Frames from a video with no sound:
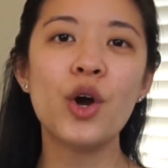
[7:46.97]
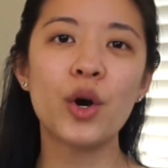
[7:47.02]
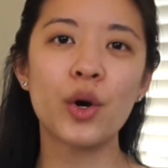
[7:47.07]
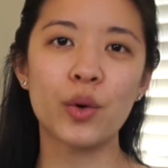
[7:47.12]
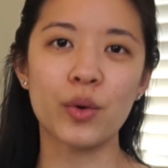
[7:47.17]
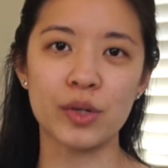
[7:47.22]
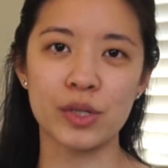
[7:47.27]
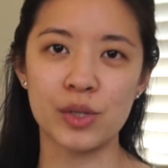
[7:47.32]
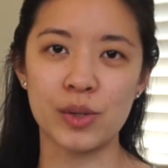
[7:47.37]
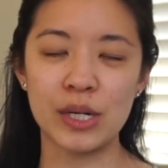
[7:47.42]

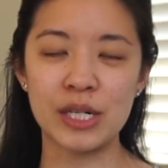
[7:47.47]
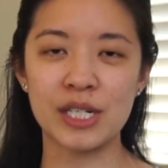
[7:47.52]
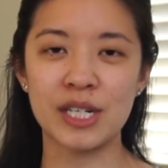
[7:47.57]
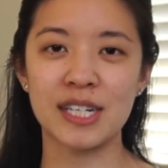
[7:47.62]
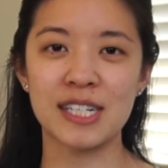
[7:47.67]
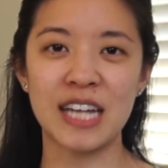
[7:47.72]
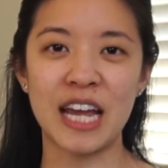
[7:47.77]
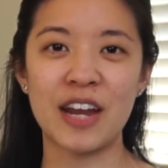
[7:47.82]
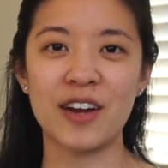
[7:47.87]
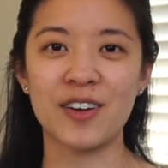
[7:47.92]
or storage
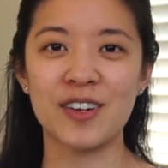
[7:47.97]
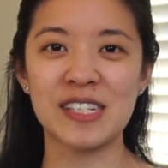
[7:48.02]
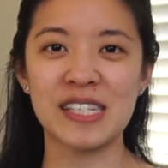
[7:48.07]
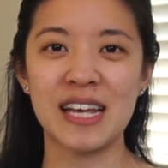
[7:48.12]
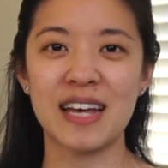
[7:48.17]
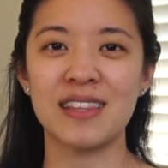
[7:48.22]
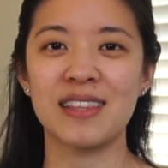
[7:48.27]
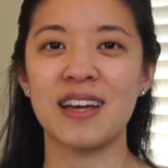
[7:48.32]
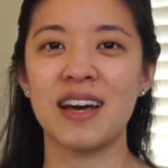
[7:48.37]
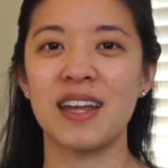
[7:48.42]
containers,
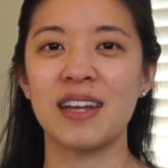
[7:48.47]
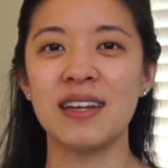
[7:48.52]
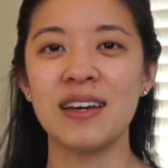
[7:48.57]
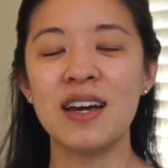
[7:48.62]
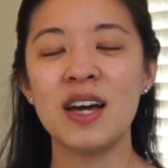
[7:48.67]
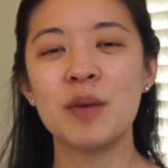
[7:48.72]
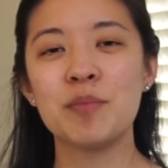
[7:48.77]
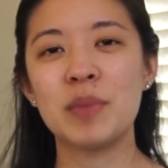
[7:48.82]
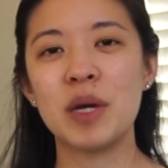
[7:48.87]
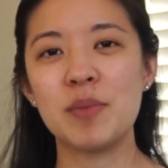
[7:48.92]
and then
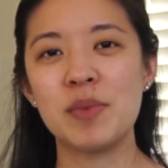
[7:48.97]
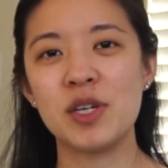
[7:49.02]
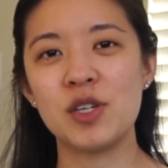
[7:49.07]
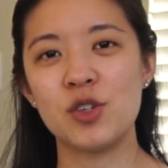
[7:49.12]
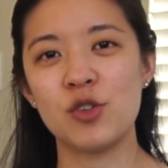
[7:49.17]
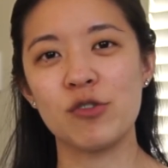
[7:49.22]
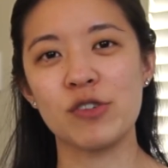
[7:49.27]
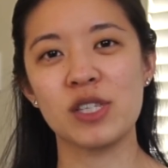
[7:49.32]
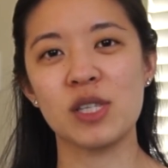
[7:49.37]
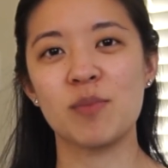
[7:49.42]
maybe
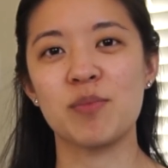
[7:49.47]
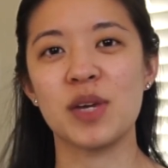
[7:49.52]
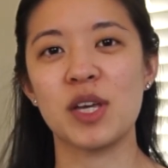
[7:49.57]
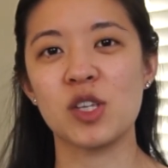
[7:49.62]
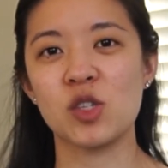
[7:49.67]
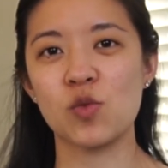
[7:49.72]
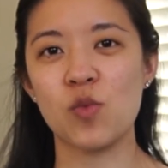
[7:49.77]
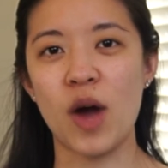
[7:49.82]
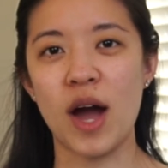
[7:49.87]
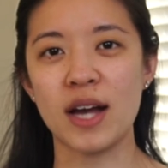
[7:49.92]
use the
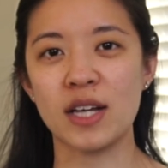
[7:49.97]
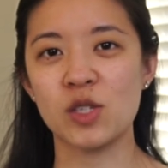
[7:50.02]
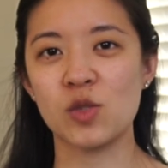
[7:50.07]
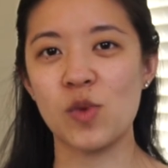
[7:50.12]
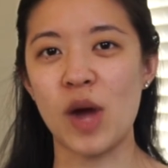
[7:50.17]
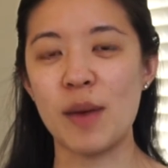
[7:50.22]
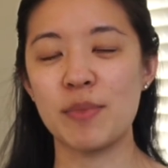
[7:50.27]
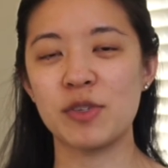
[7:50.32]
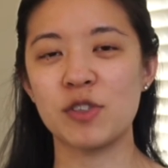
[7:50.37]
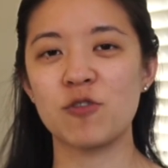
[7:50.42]
beeswax
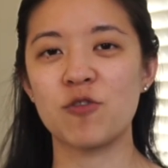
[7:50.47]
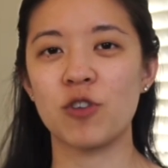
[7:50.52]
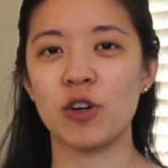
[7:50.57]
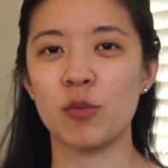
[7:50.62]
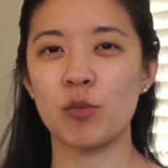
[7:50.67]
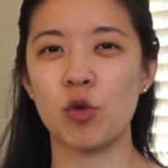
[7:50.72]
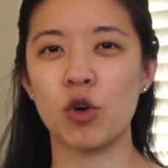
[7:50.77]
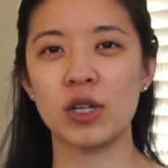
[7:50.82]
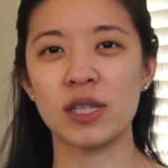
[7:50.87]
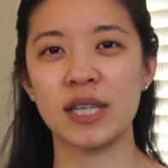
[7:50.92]
wraps for
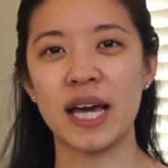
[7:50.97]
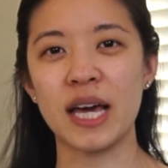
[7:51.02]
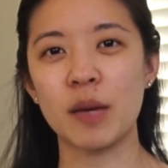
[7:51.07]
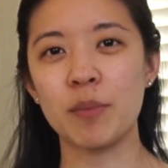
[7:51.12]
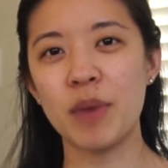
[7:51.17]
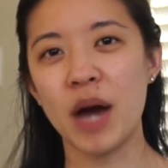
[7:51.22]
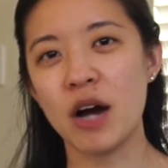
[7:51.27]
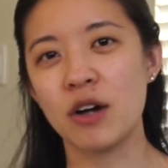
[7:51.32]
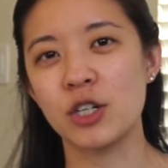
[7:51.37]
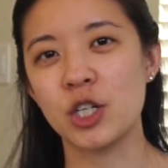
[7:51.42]
more like
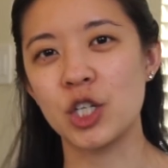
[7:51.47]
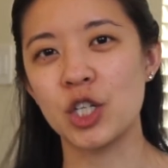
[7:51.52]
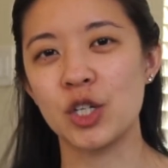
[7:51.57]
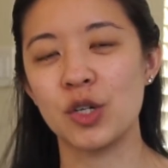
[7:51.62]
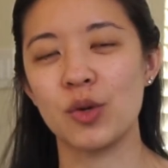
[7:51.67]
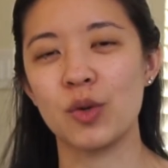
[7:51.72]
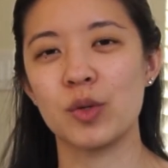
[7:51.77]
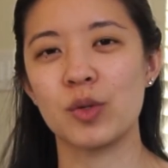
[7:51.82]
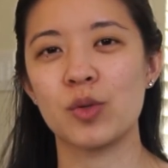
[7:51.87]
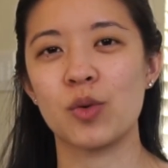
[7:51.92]

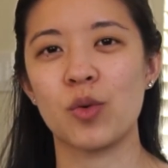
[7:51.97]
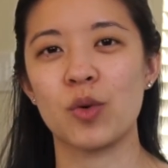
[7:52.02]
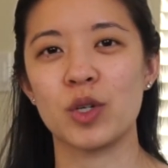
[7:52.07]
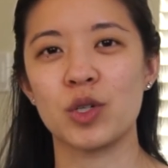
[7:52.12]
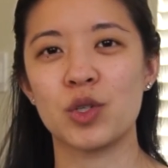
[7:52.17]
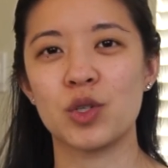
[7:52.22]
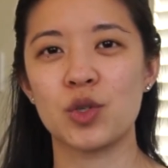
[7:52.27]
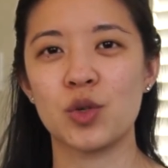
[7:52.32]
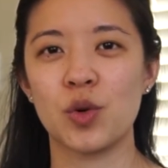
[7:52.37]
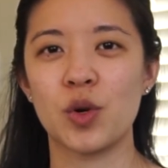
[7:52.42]
pouches or
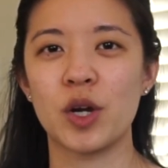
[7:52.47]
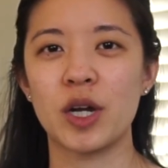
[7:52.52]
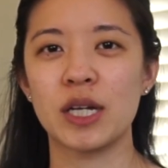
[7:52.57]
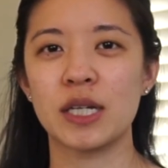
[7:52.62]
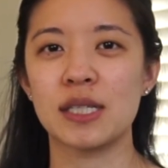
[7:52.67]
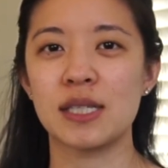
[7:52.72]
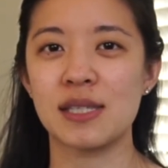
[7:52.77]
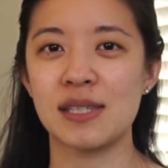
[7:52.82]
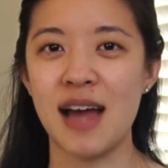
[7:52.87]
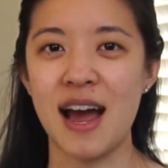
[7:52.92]

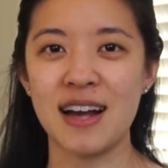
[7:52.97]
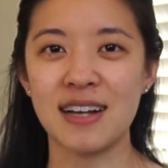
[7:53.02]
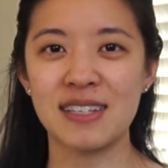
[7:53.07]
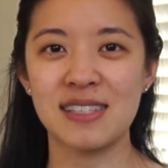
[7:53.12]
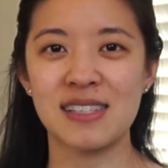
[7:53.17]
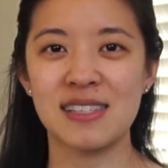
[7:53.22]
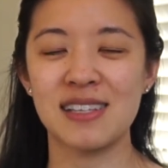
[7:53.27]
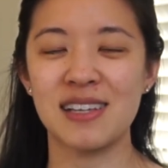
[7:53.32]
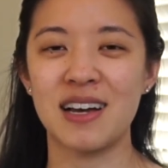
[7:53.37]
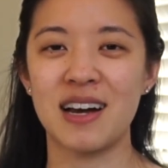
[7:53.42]
storing snacks
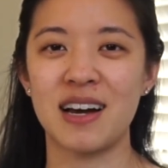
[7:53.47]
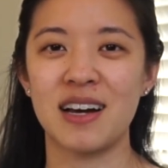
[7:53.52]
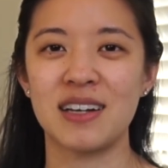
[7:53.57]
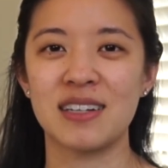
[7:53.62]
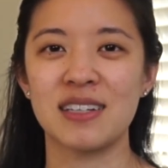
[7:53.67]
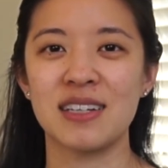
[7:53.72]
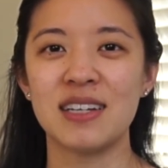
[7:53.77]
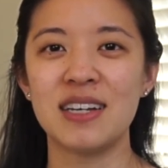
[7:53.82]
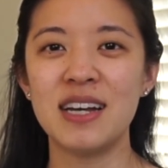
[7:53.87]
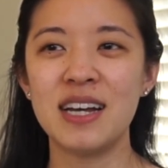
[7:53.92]

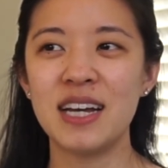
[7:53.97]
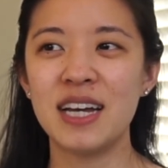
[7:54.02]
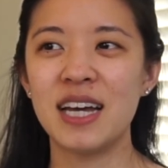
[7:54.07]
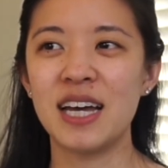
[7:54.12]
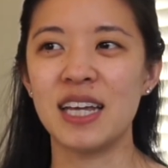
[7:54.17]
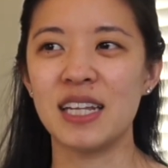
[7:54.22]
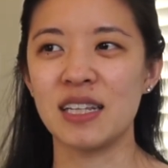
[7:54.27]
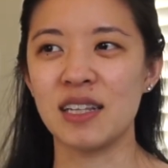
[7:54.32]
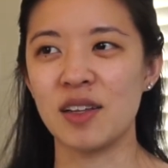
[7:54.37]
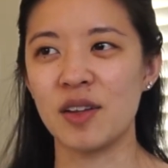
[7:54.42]

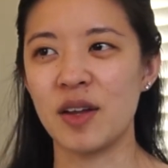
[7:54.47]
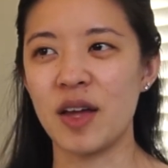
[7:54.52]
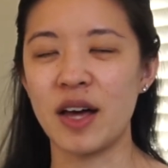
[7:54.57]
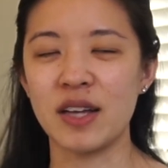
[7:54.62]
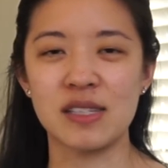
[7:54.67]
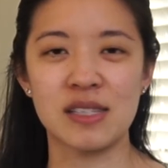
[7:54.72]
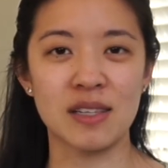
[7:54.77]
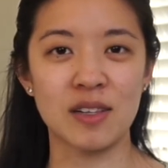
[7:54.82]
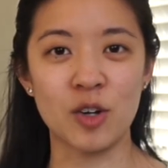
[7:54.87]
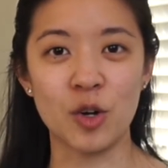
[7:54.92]

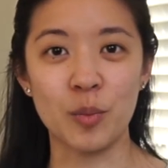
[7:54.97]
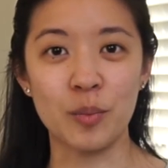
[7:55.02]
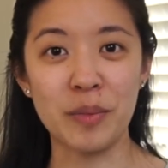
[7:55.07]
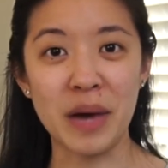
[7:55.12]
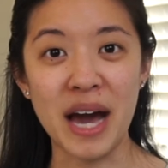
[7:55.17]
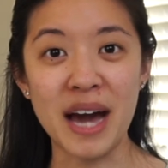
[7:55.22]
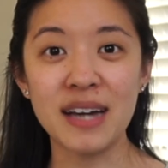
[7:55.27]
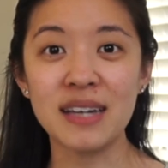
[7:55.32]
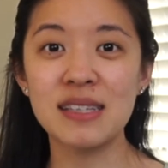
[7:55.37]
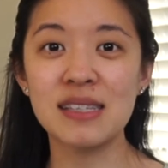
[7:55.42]
as little
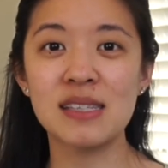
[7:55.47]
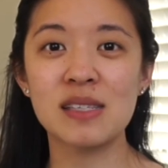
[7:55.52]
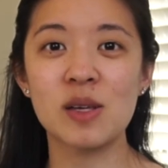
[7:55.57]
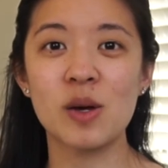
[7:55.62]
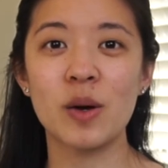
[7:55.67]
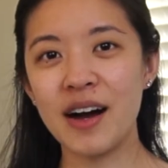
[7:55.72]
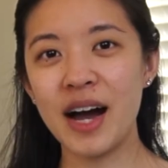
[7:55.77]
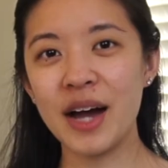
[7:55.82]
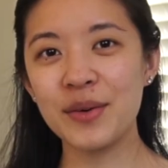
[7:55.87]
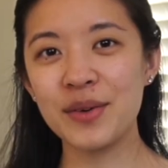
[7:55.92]
bags.
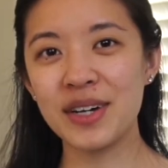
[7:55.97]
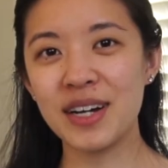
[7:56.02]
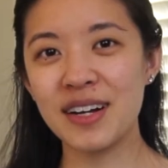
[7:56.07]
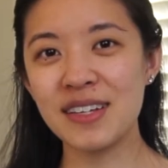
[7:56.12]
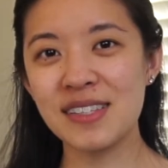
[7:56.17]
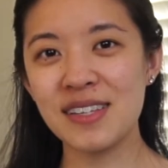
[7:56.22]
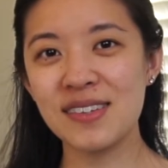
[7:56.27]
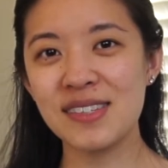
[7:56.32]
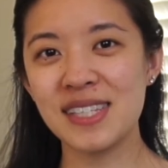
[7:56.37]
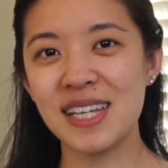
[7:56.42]
I would
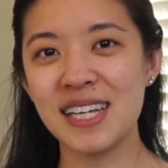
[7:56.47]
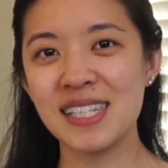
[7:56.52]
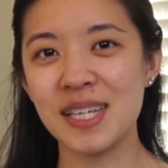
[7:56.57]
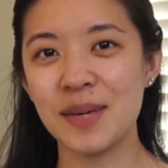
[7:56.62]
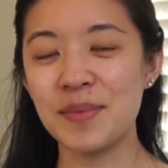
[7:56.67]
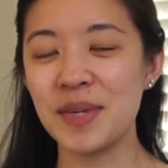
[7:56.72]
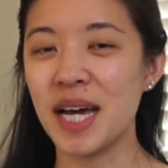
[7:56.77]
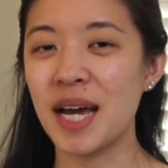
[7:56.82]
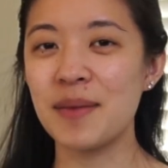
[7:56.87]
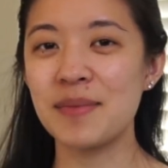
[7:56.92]
also say
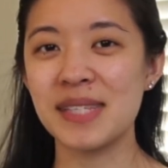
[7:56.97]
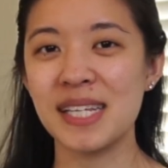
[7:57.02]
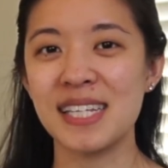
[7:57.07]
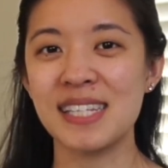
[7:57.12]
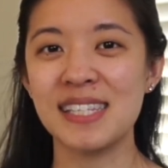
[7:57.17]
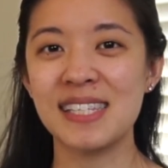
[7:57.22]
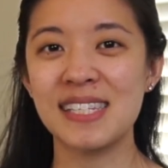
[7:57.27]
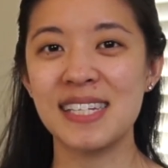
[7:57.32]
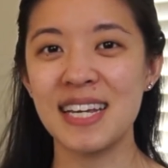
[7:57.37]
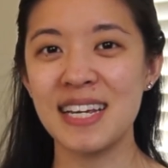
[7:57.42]
sometimes
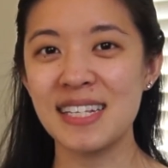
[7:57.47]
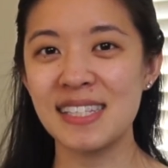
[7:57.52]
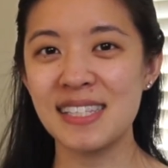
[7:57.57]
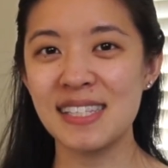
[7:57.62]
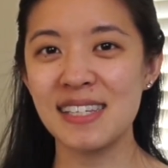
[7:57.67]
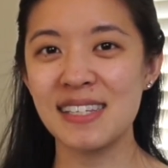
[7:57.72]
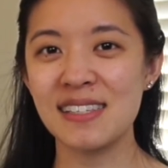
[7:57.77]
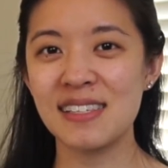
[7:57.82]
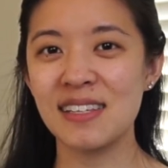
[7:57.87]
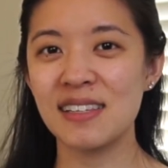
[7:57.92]
it stains
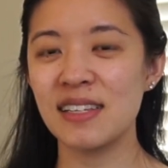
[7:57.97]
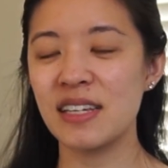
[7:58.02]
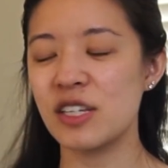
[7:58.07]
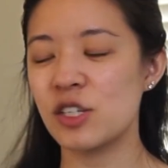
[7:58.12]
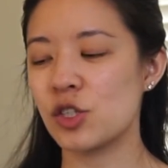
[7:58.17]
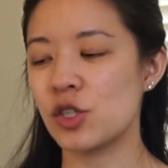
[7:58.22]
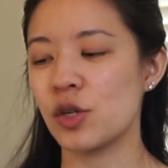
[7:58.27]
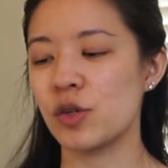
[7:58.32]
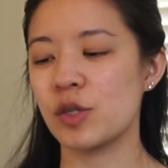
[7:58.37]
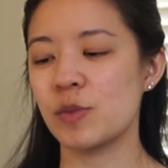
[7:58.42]
easily,
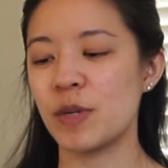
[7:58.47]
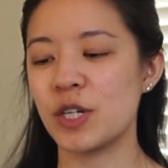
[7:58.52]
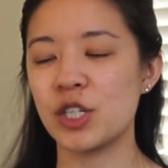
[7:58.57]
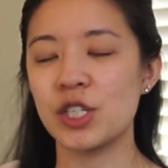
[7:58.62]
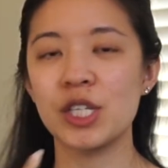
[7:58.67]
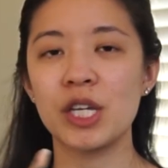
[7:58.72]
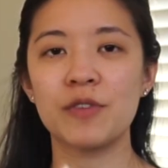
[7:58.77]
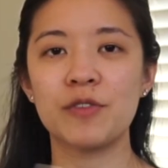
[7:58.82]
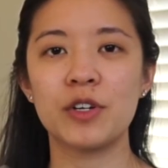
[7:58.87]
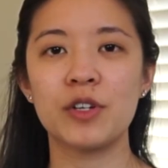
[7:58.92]
so
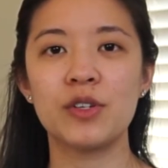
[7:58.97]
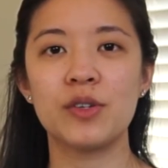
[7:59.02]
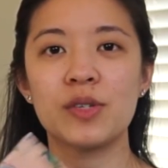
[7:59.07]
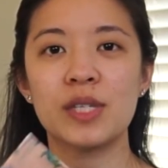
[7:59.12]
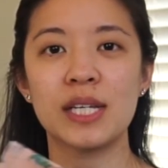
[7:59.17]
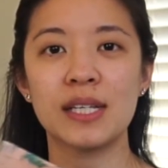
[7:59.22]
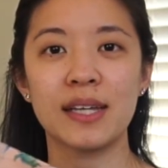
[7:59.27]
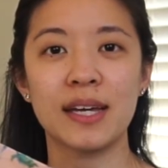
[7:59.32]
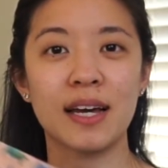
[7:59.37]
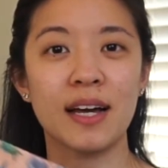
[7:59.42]
especially if you're
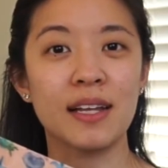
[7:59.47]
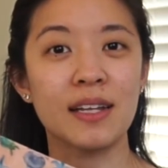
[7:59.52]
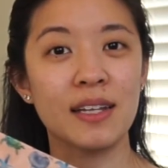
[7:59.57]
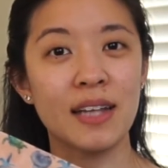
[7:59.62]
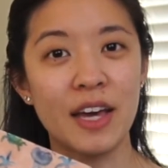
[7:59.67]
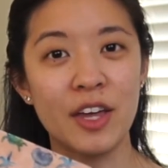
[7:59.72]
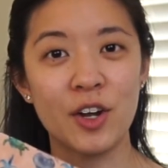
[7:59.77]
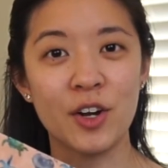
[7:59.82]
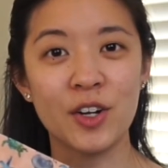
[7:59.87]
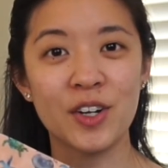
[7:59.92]
using like a
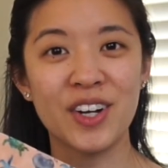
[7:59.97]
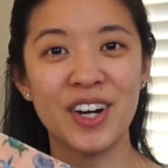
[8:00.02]
lighter